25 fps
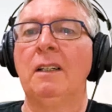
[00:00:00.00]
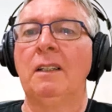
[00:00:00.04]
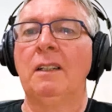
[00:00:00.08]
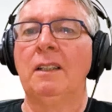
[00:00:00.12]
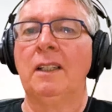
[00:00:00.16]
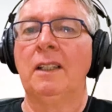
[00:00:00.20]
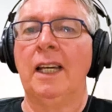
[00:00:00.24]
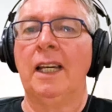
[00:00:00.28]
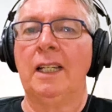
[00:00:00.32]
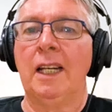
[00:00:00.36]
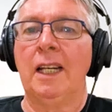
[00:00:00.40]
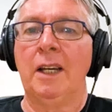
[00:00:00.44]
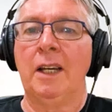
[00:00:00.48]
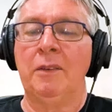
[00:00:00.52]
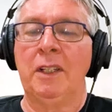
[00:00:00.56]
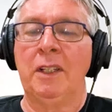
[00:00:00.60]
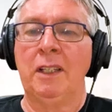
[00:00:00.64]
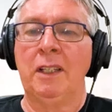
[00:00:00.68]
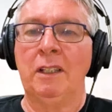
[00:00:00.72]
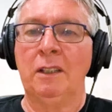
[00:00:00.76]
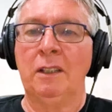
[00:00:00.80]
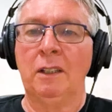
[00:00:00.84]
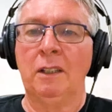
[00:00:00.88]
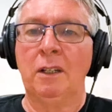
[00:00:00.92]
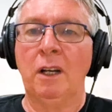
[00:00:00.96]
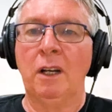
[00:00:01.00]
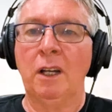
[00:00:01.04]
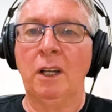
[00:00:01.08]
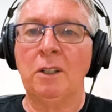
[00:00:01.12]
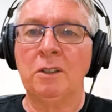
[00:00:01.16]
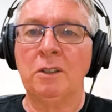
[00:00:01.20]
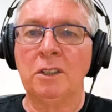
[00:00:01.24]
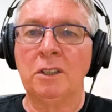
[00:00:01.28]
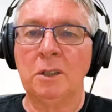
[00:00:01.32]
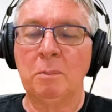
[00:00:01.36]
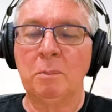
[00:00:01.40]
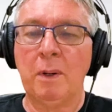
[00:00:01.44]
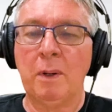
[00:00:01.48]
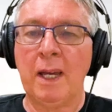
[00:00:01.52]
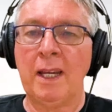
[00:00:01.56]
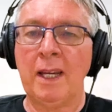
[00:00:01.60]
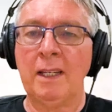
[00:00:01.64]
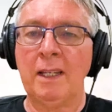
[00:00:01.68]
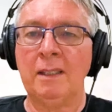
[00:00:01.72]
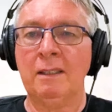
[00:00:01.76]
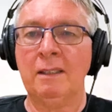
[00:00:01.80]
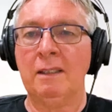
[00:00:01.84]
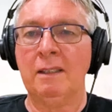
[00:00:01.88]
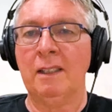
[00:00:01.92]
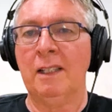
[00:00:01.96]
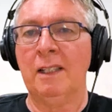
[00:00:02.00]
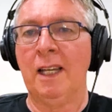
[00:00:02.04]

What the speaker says: You had to have it in a enclosed space.